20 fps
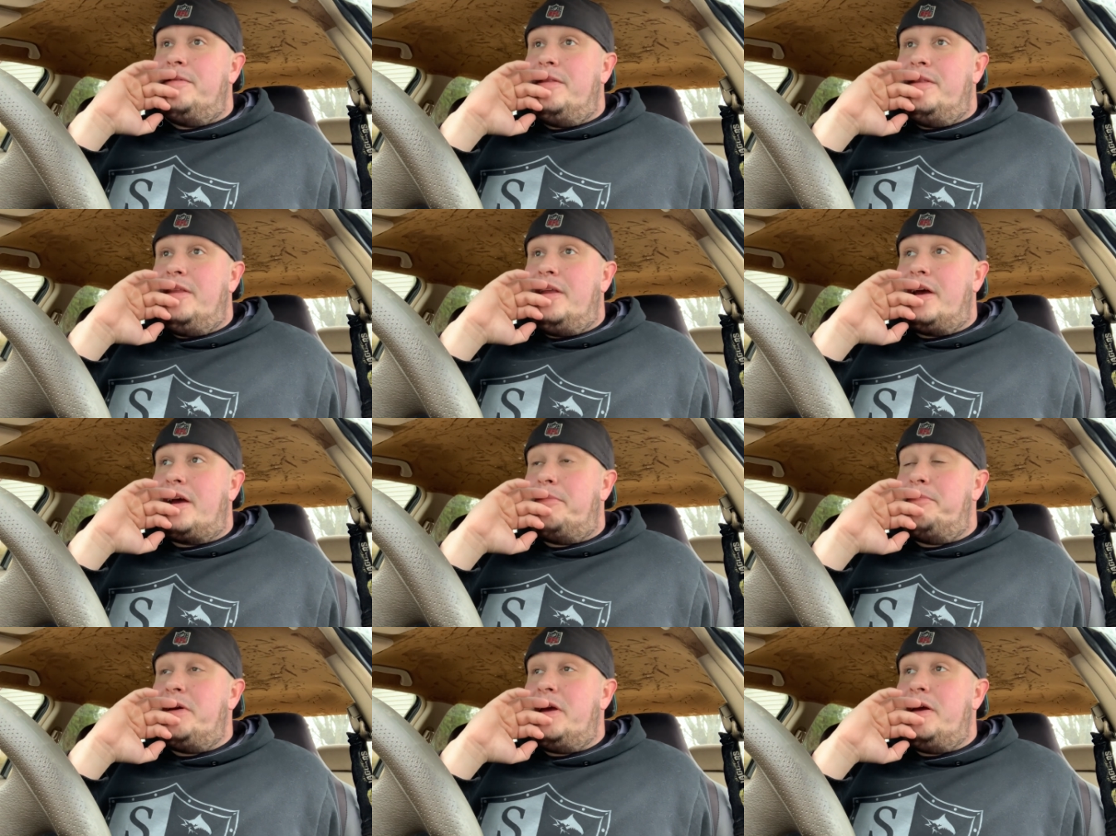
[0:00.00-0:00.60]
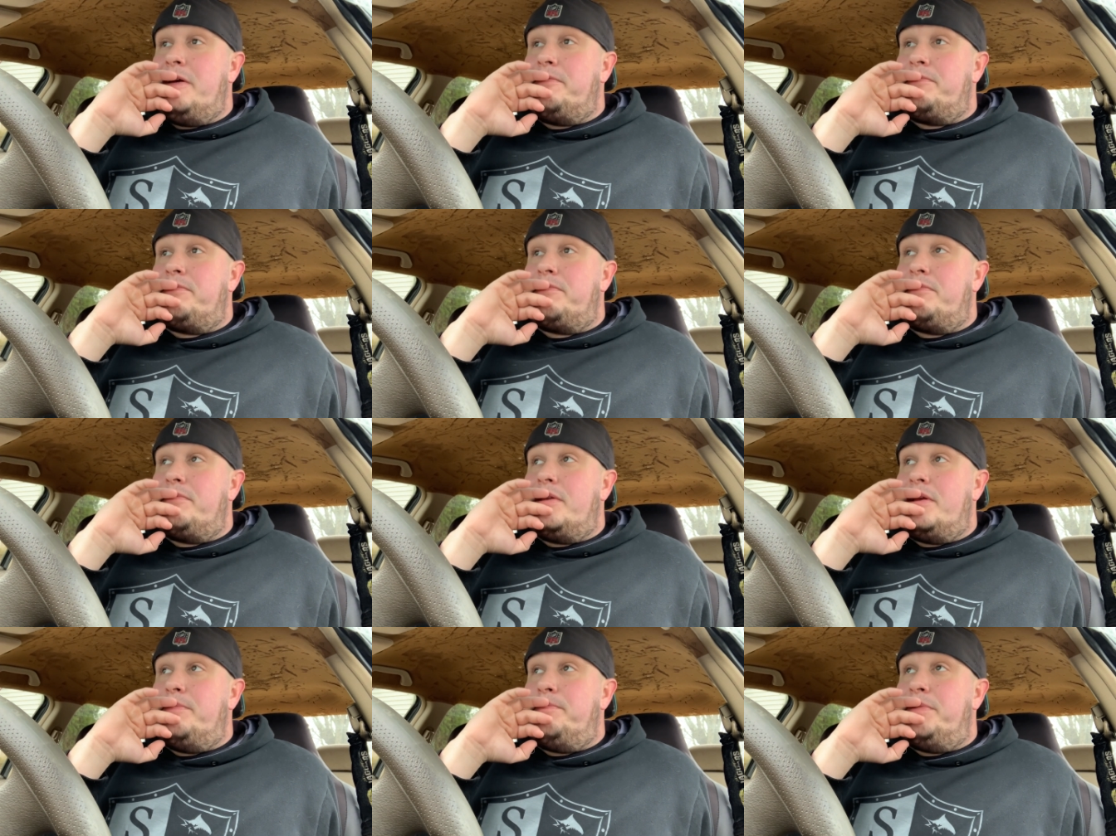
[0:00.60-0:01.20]
Like I mean,
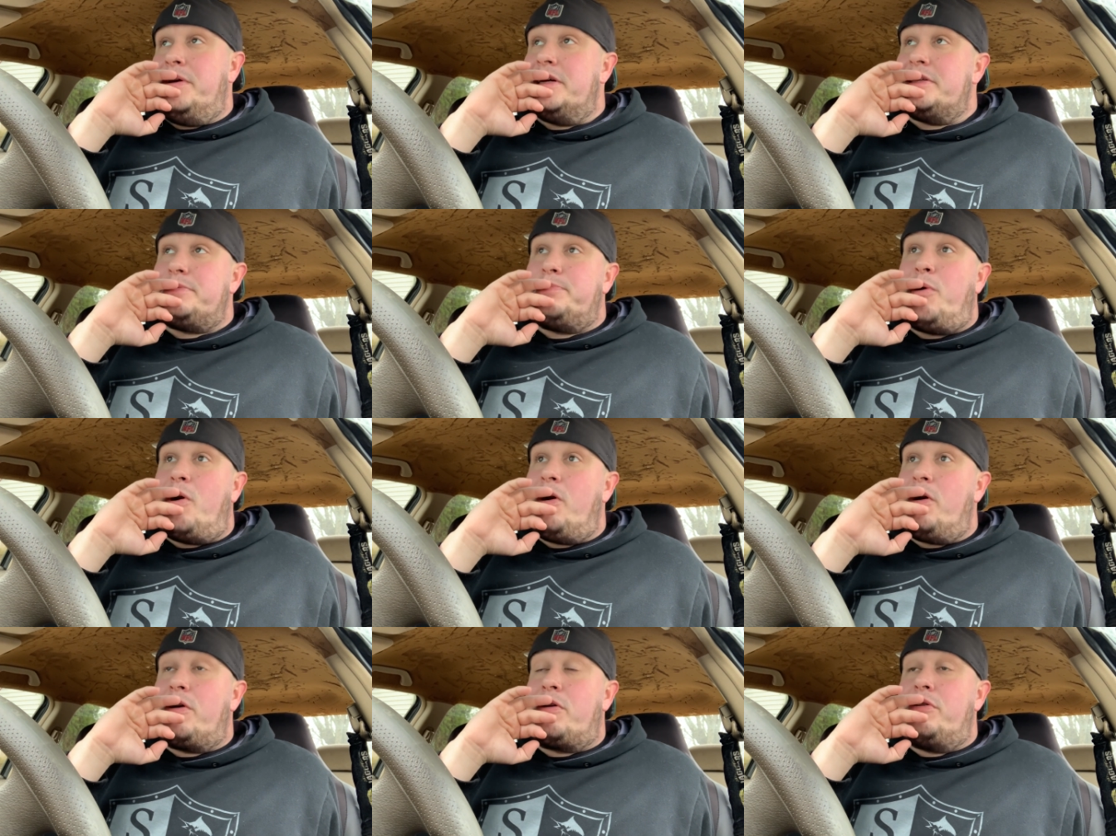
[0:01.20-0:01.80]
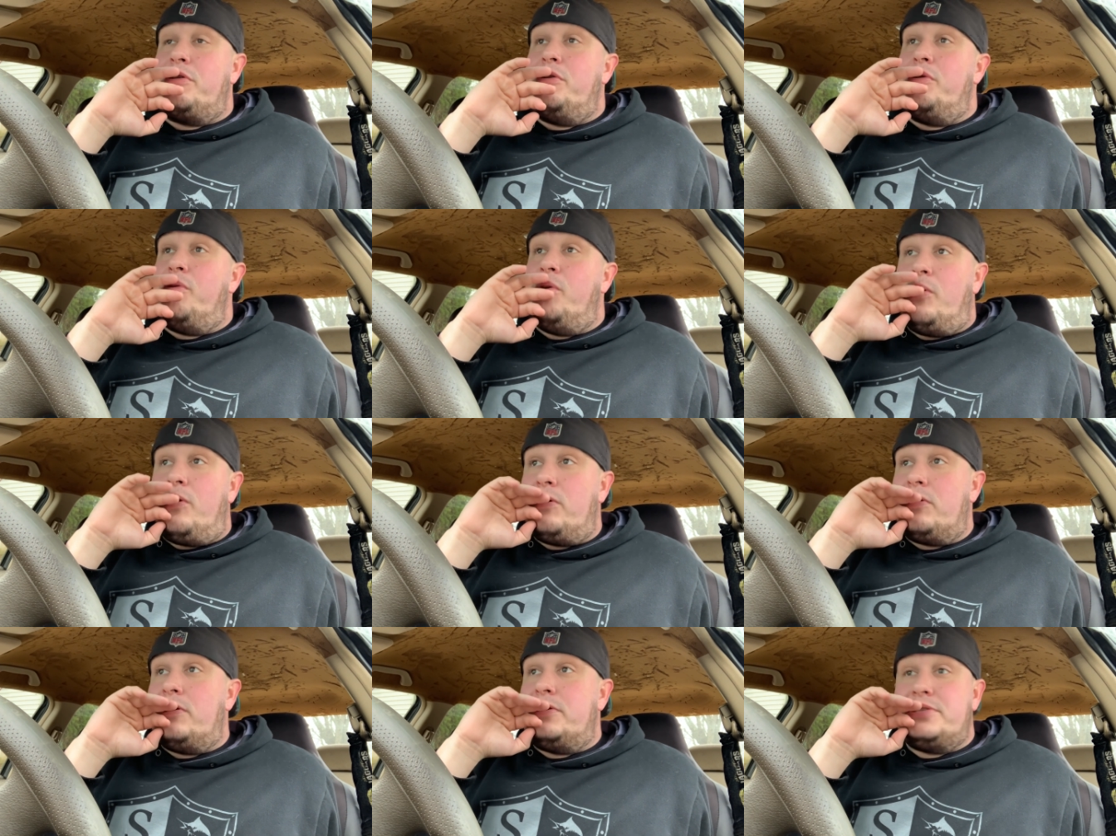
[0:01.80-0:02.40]
Pittsburgh or New
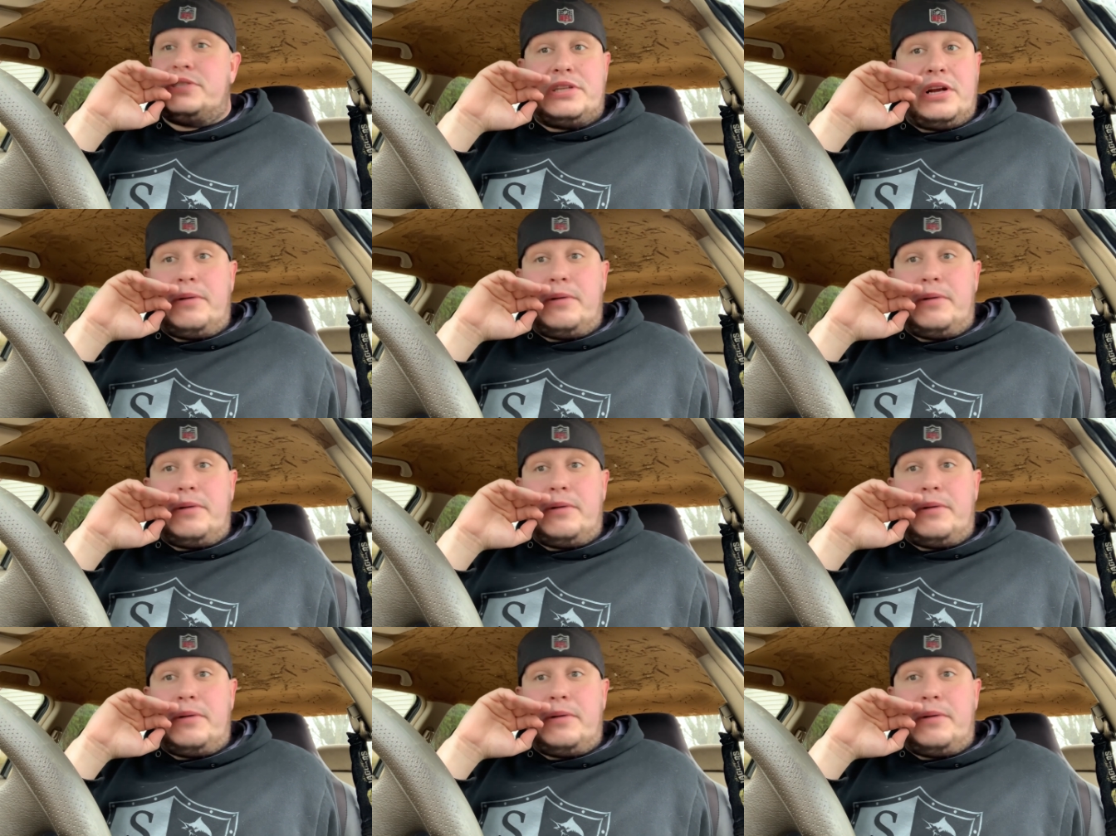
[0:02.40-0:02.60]
Orleans,